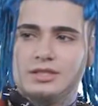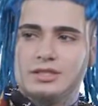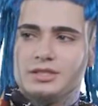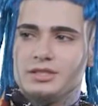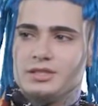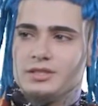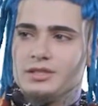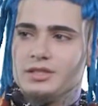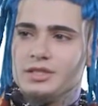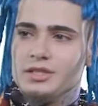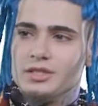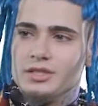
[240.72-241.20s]

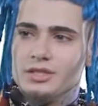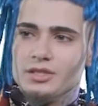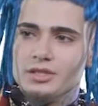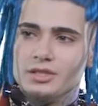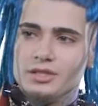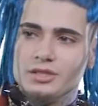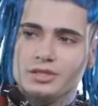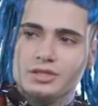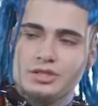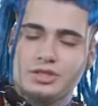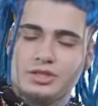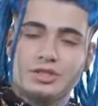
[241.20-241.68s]
list
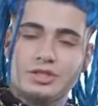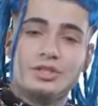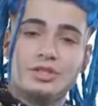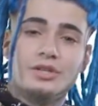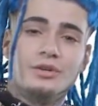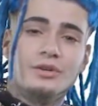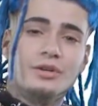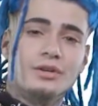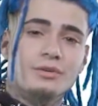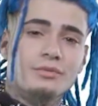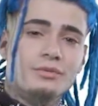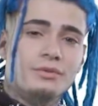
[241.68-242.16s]
should
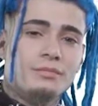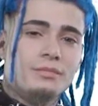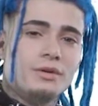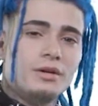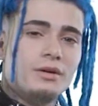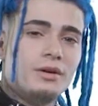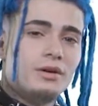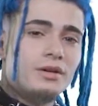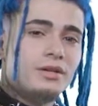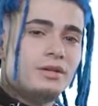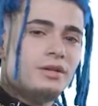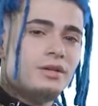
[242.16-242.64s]
agree with
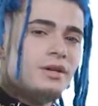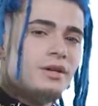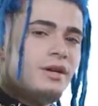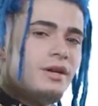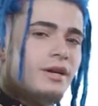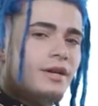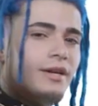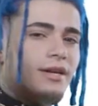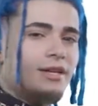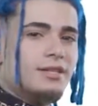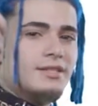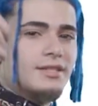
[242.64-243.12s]
me on
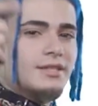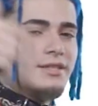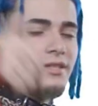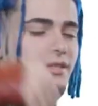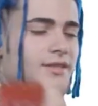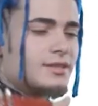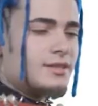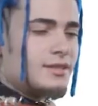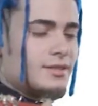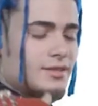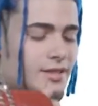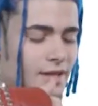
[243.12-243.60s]
is that
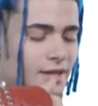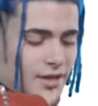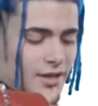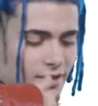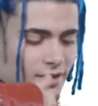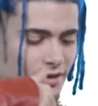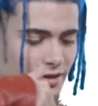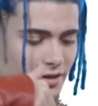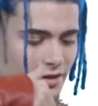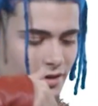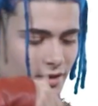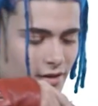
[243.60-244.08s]
this is
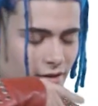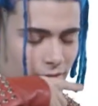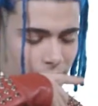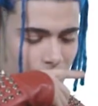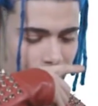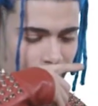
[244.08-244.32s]
not a